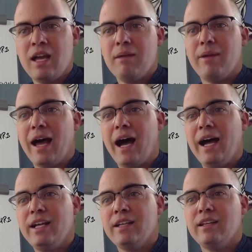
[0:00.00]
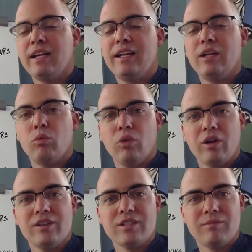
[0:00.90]
but I think I need to work
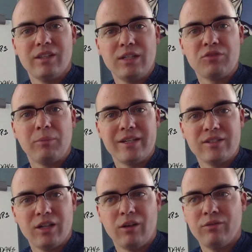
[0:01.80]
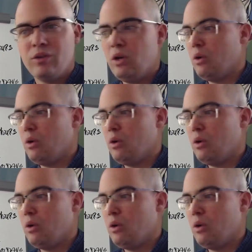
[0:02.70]
on some things for myself,